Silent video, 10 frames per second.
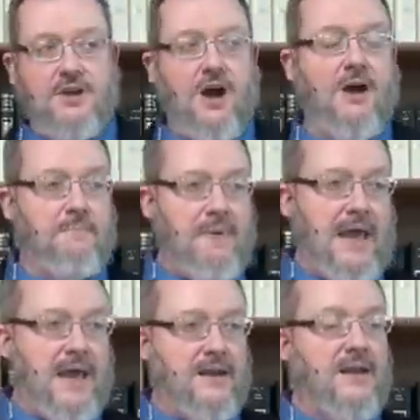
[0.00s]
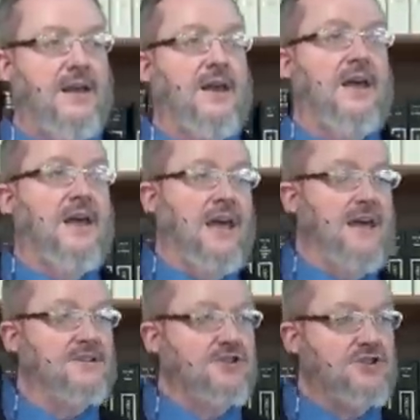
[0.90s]
taught man
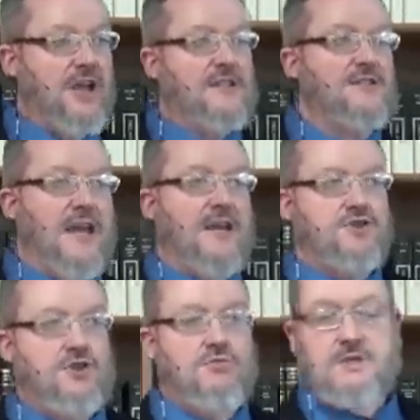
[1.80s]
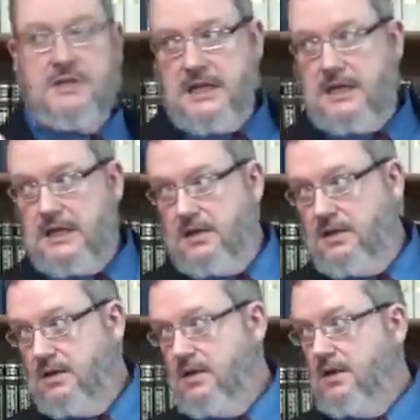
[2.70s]
is just as you need